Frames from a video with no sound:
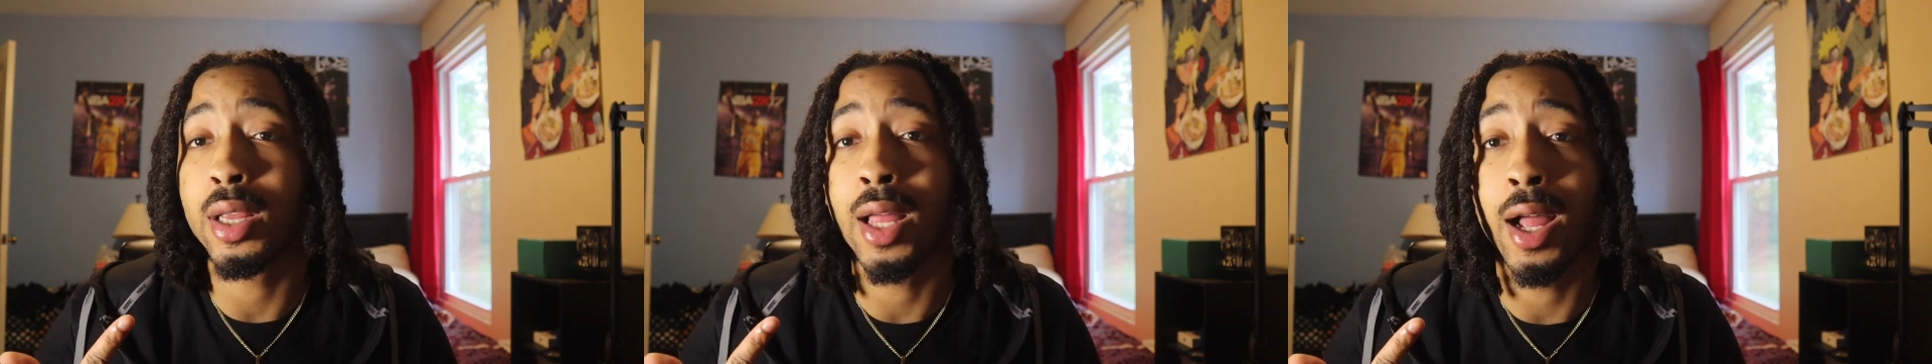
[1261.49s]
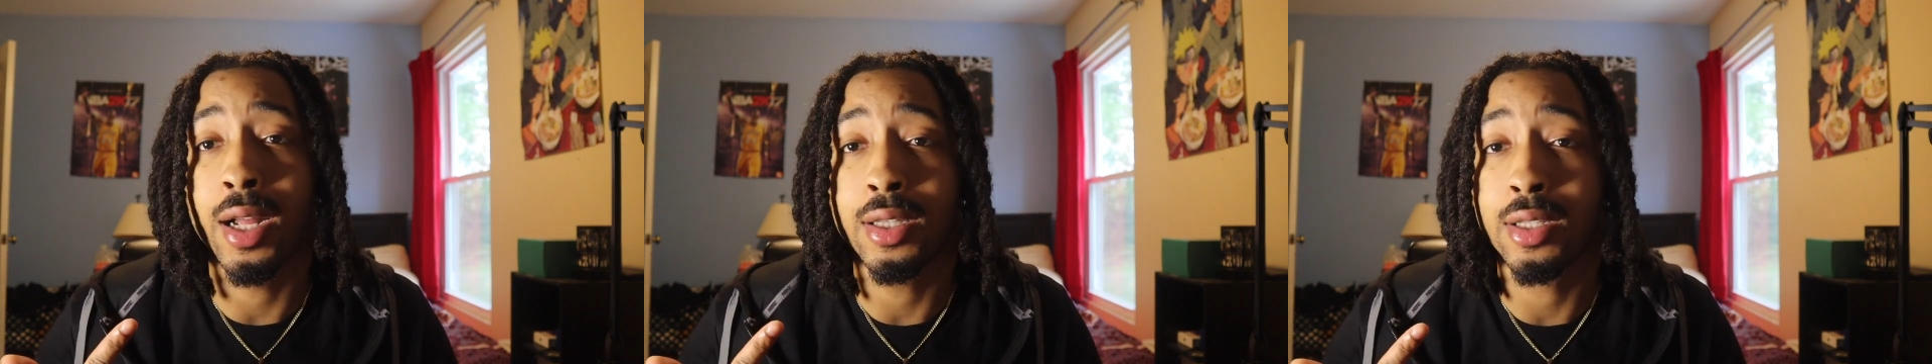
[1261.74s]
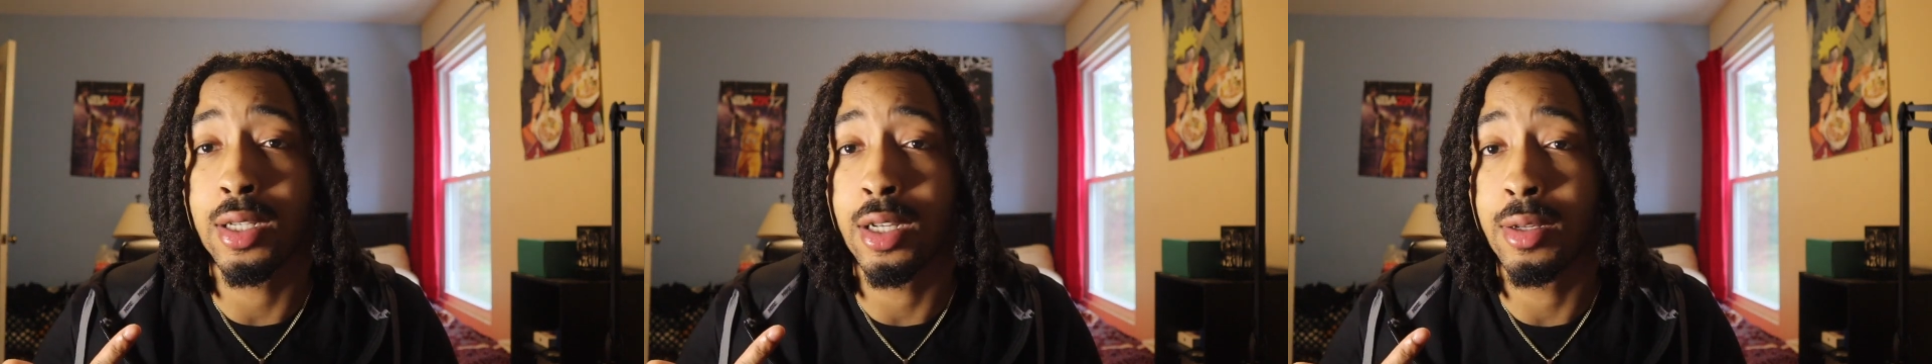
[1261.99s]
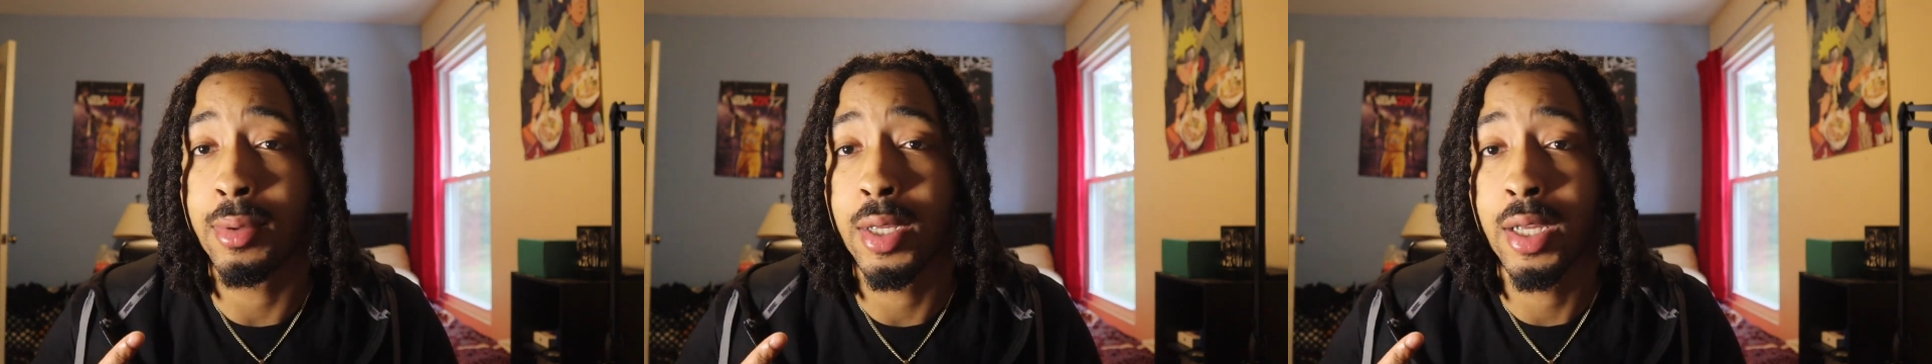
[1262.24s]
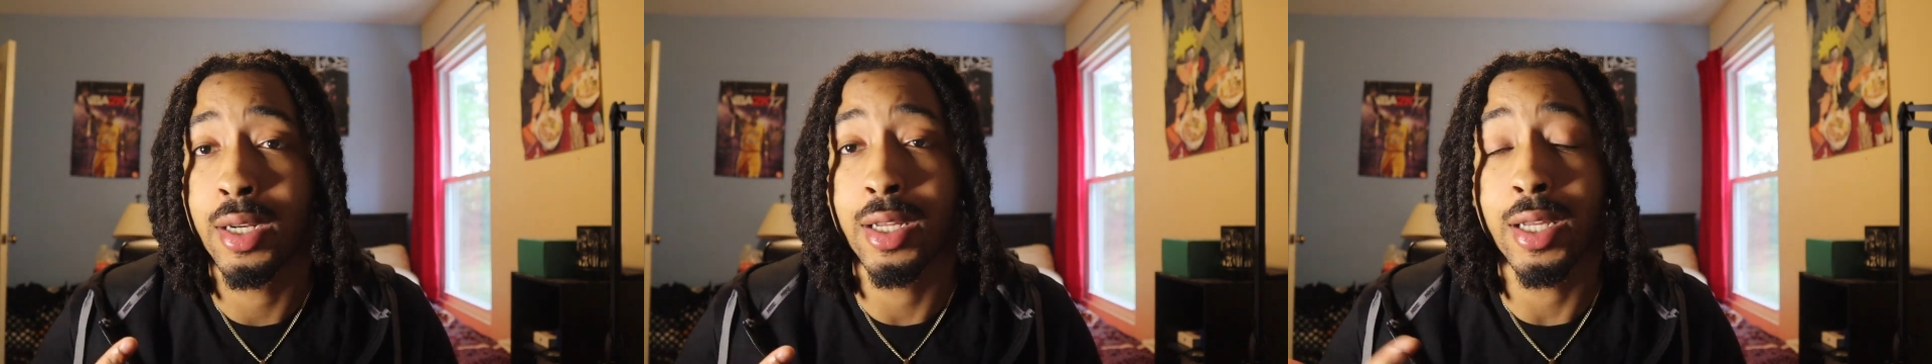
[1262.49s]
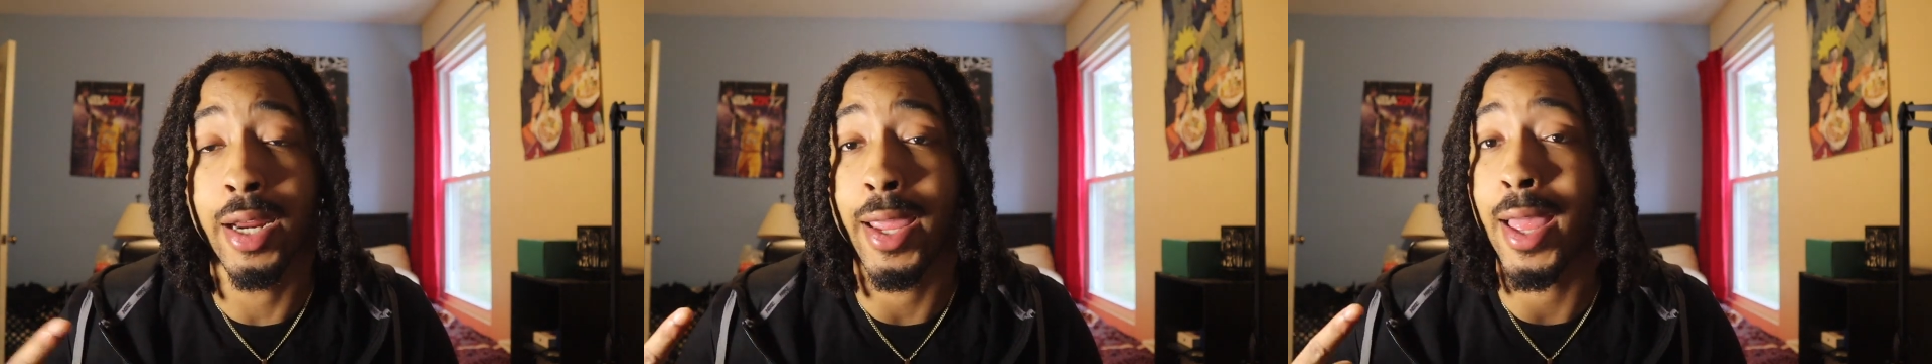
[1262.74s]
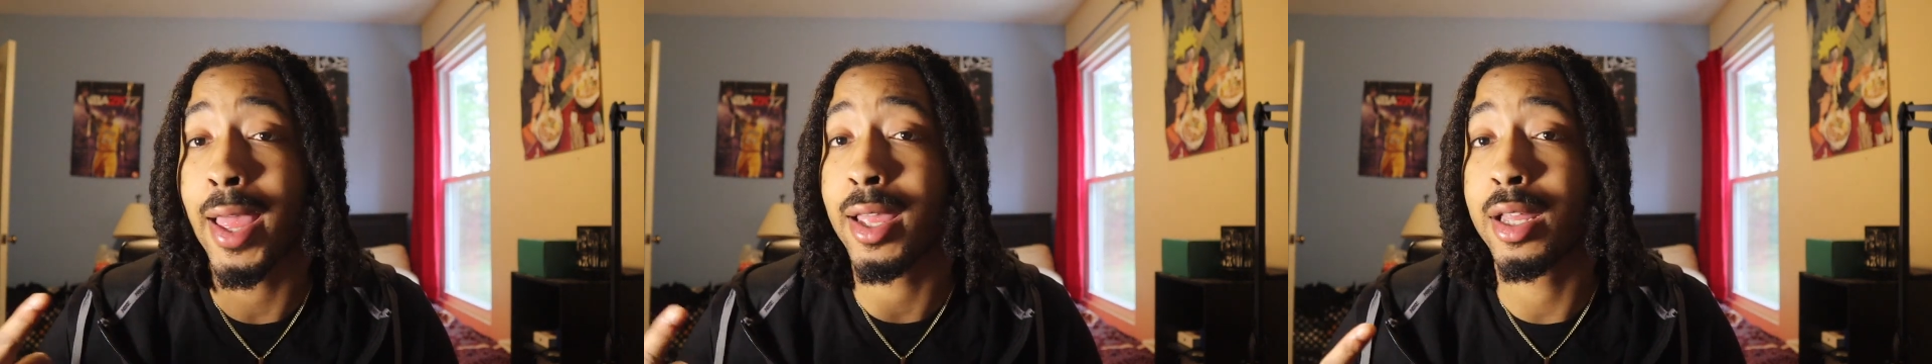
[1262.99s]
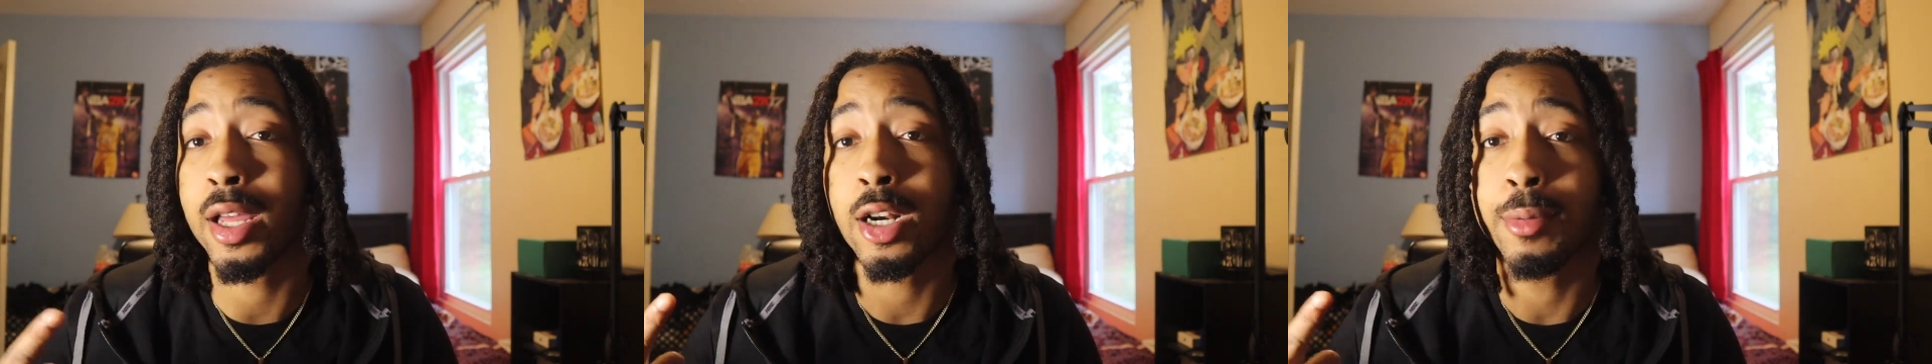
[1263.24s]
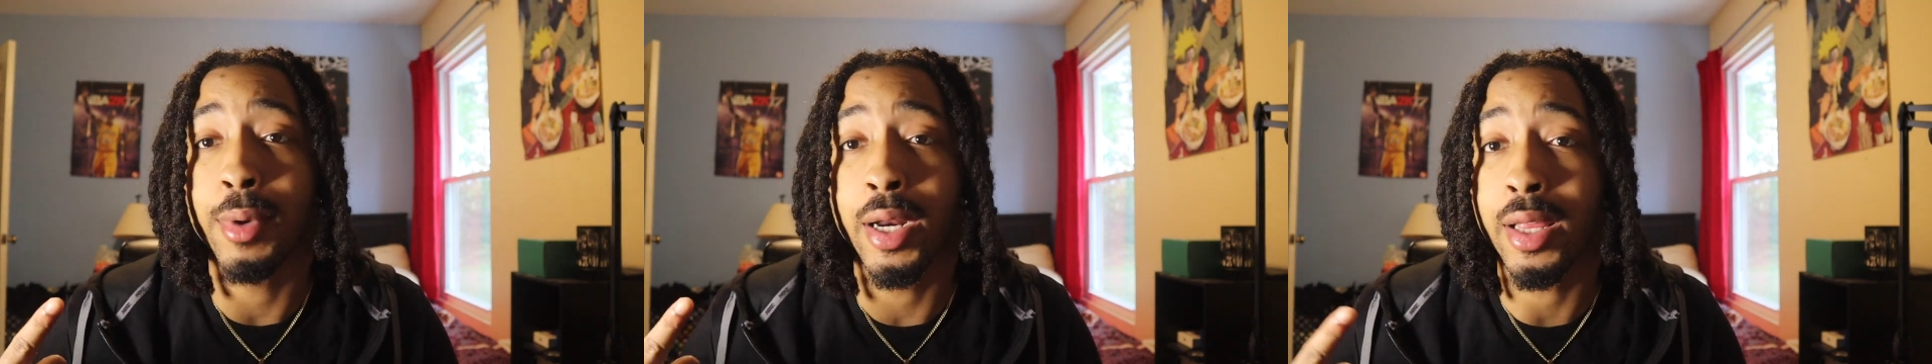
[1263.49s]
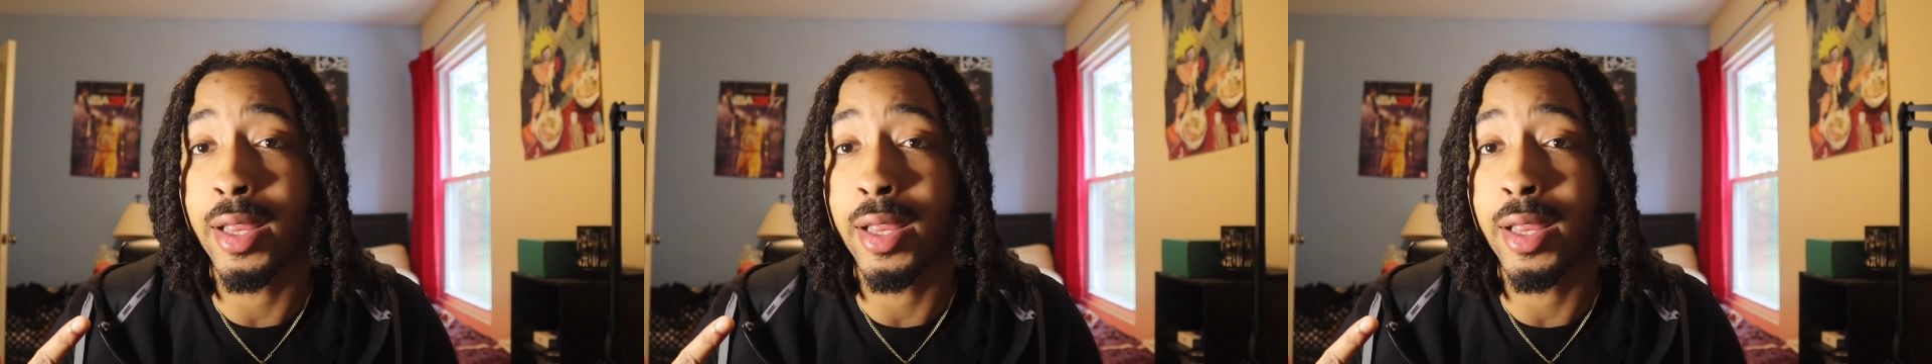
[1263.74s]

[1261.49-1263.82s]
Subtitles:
locked up. Nigga, they had Gunna, but they